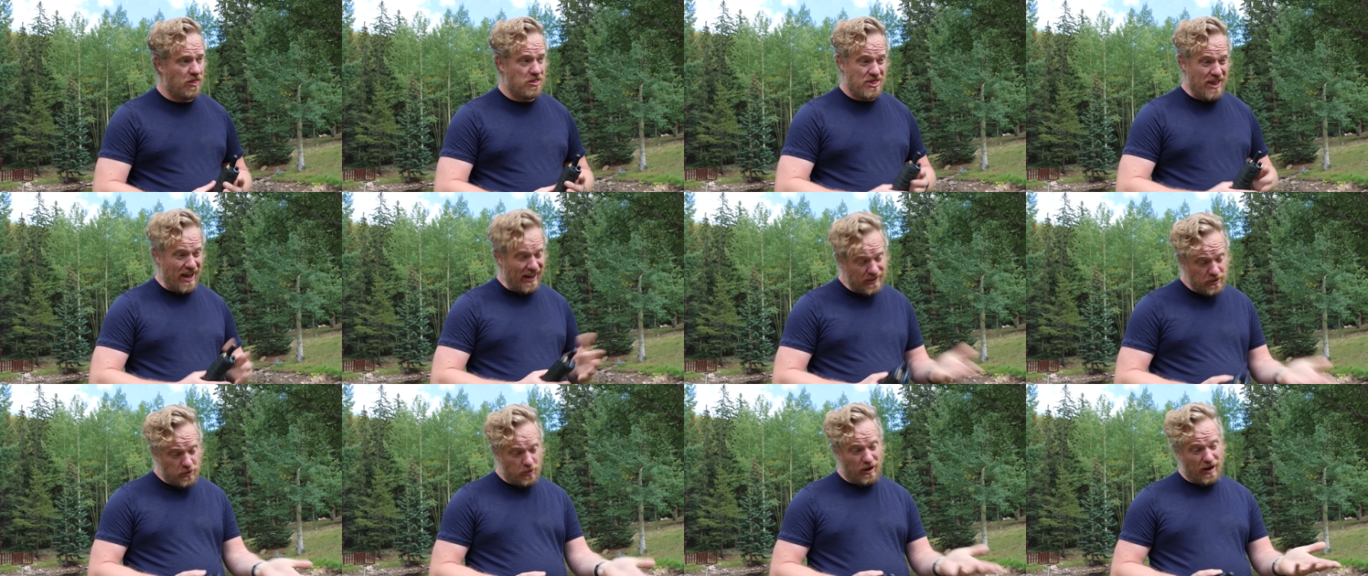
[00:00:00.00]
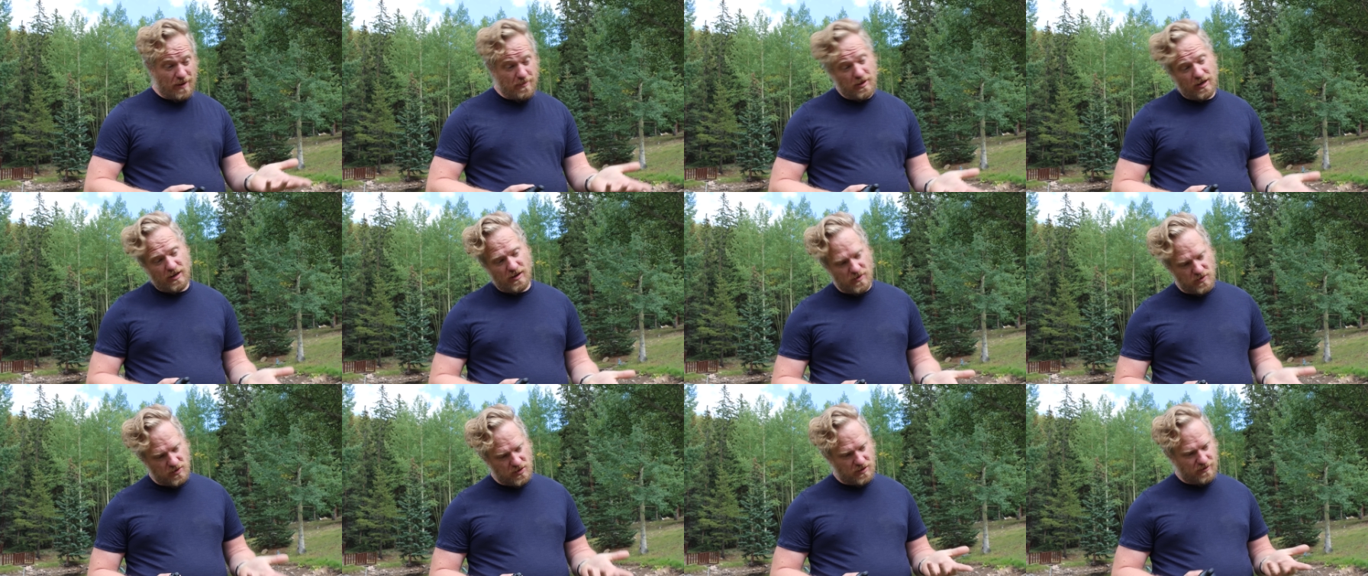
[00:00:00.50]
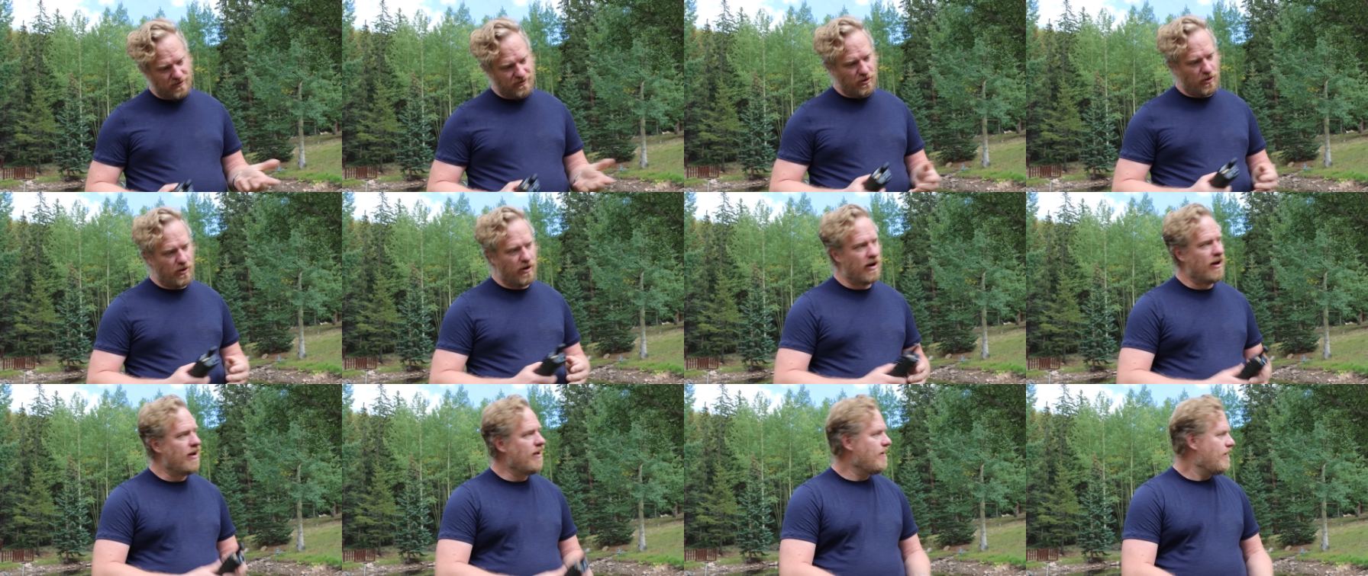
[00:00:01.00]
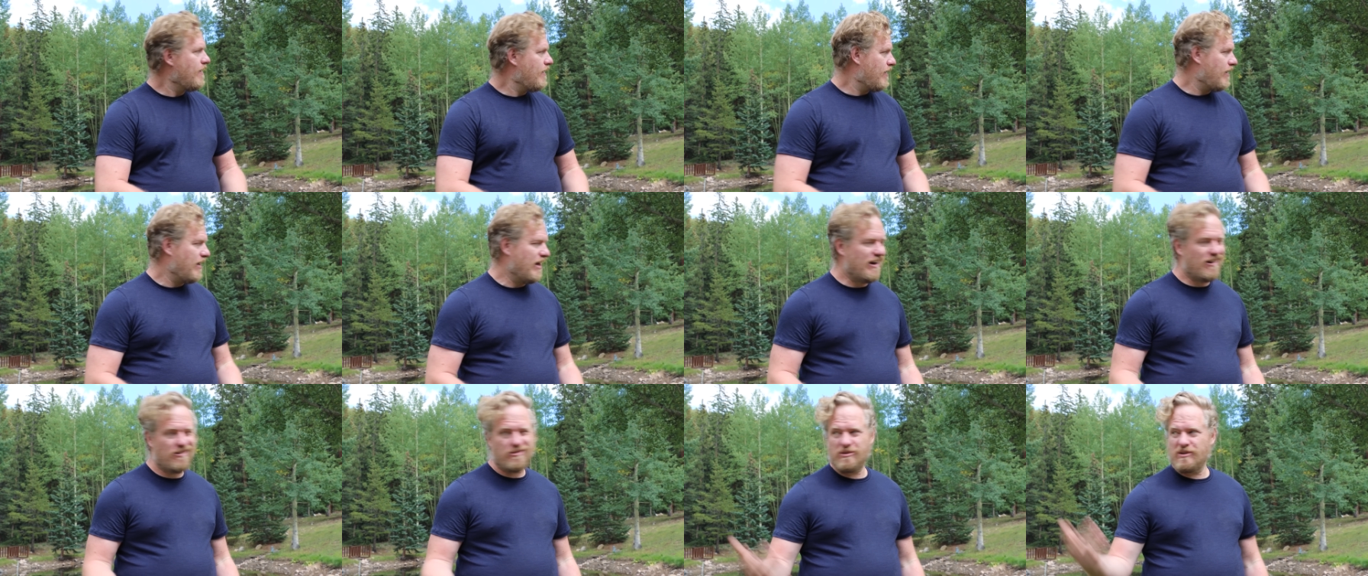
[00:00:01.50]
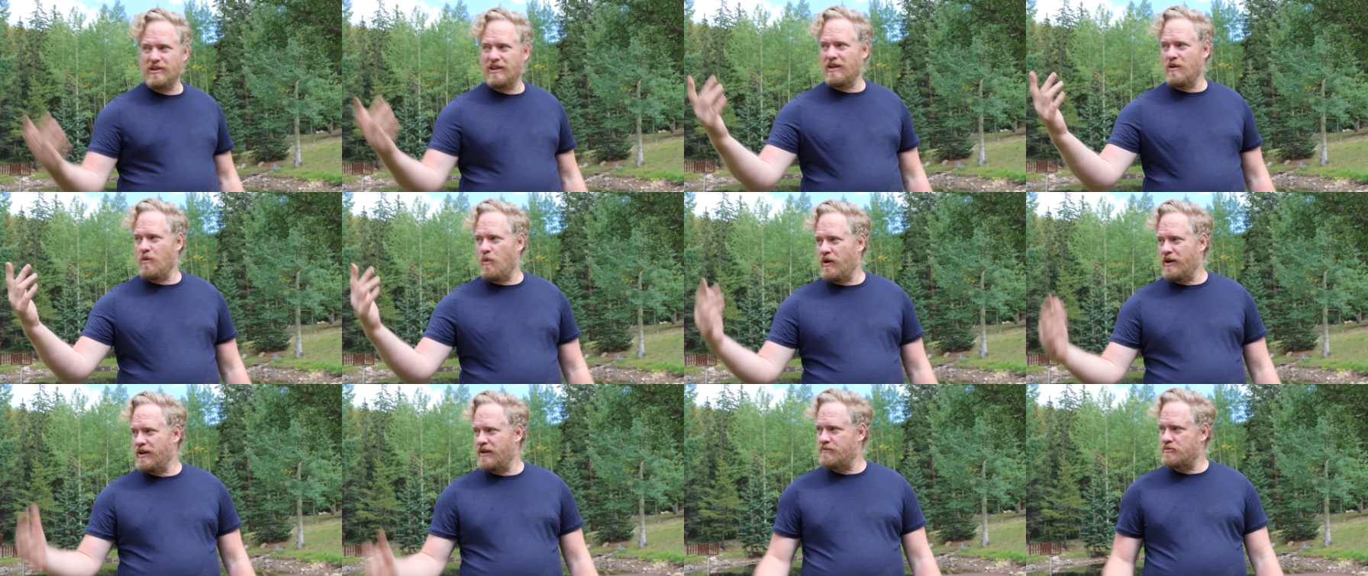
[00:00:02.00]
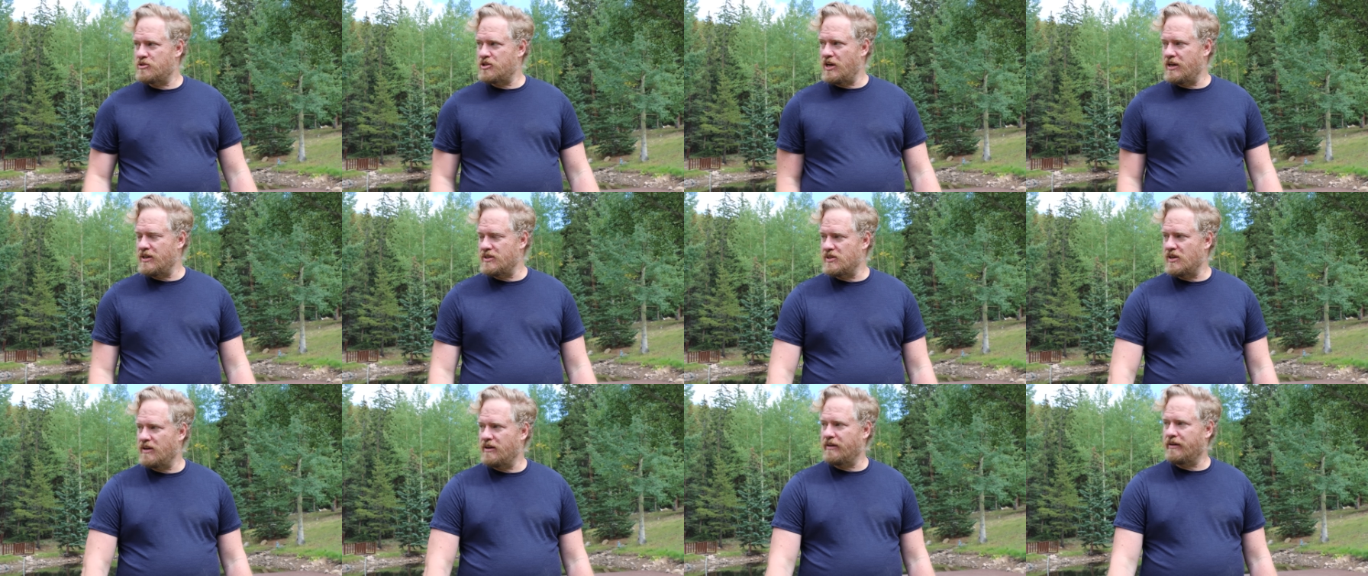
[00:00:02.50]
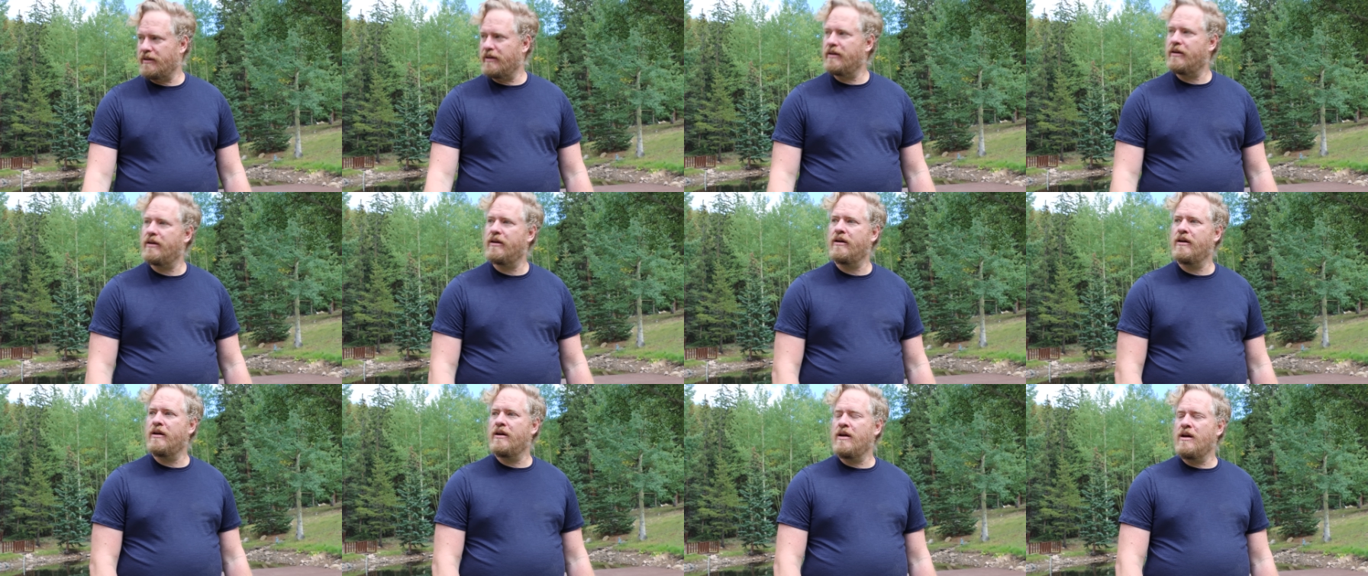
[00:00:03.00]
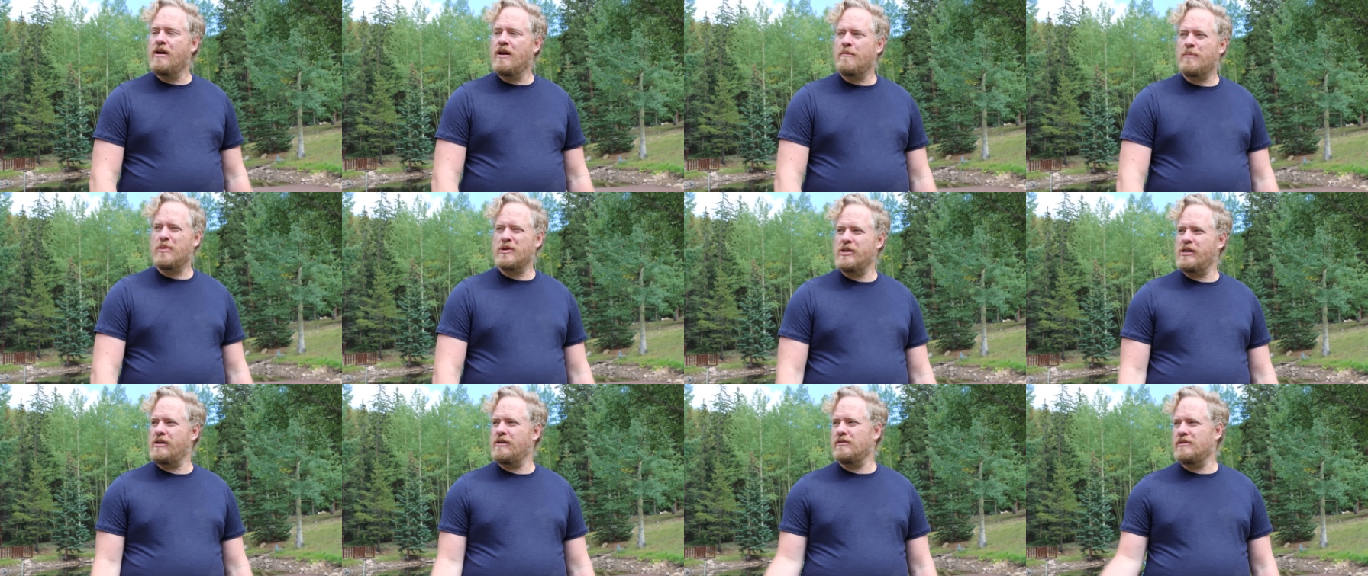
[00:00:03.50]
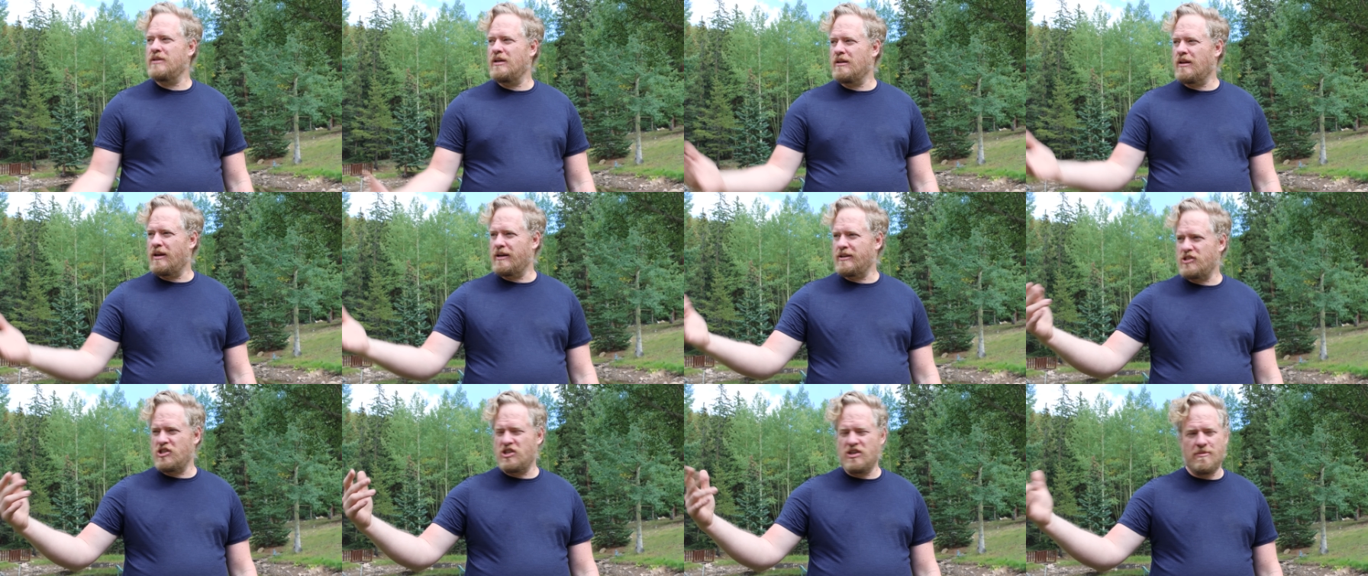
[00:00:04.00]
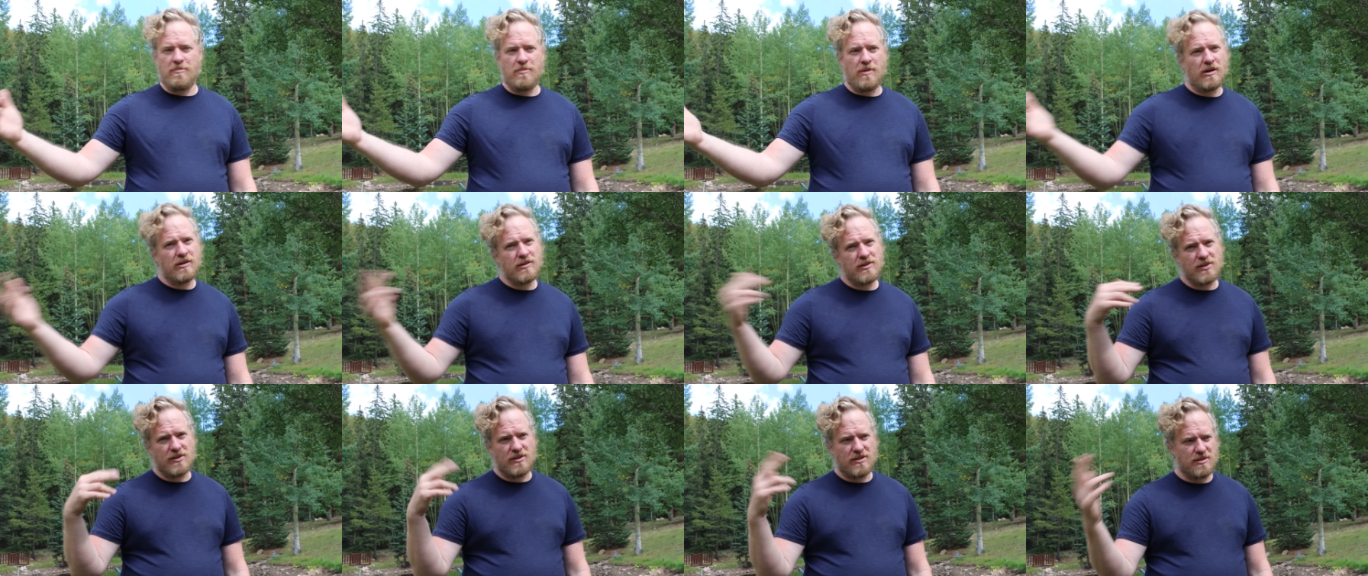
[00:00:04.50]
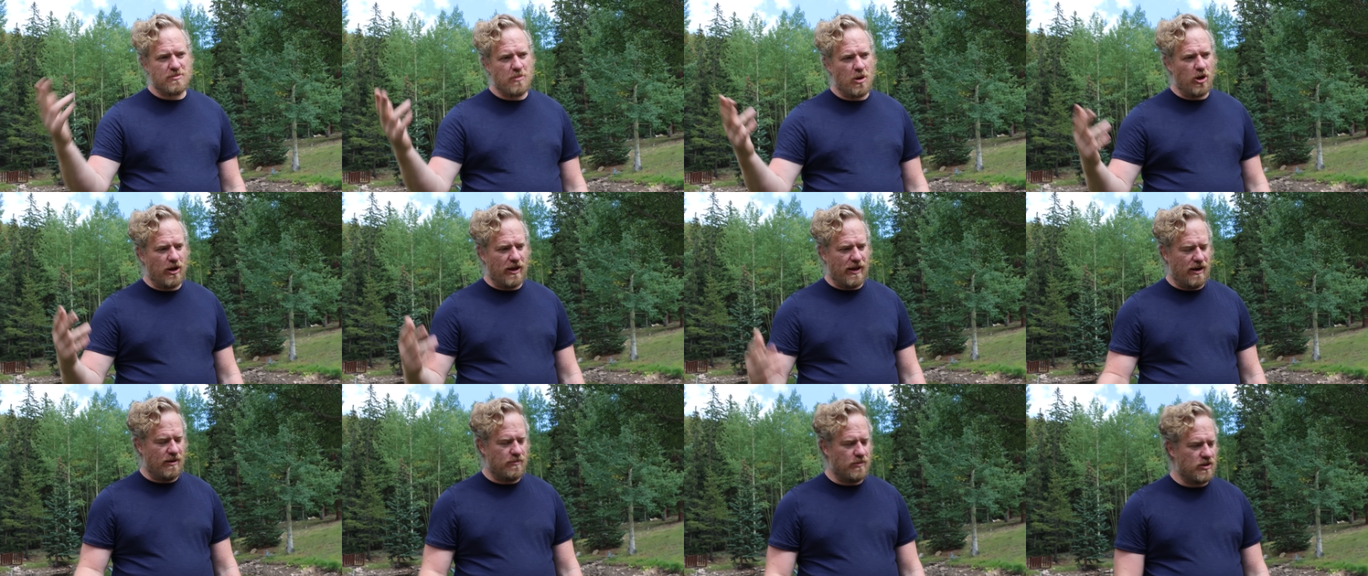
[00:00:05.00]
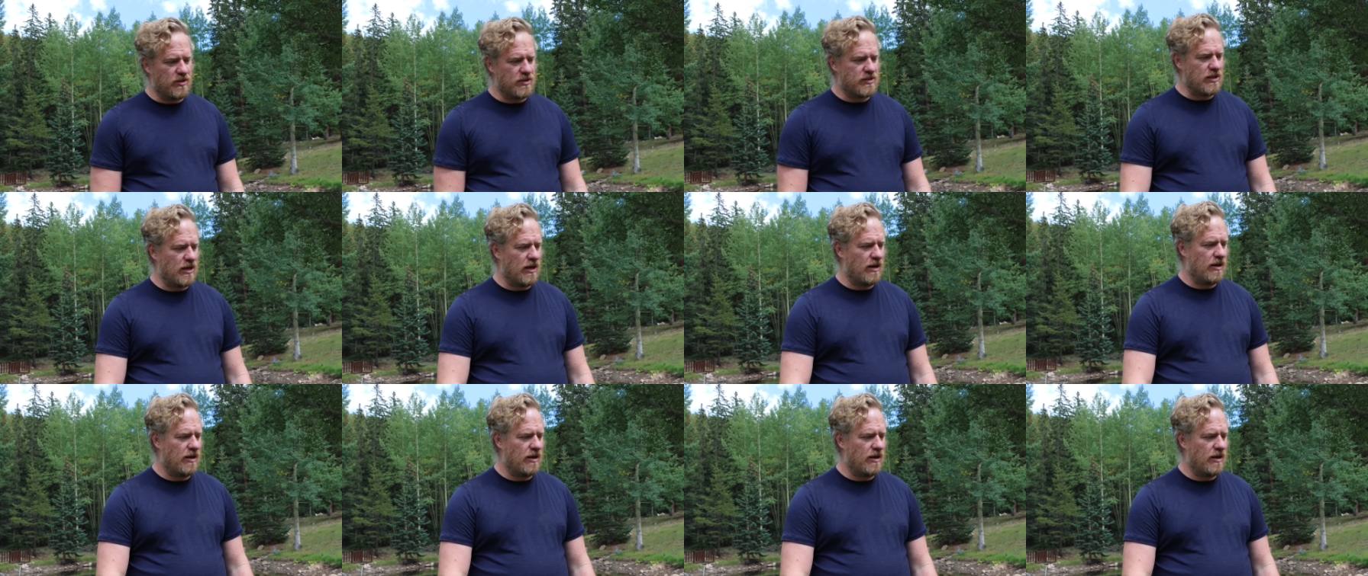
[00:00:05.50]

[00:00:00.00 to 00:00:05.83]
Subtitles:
That's what I'm going to use it for. I don't really want him chasing particularly like chipmunks and small animals.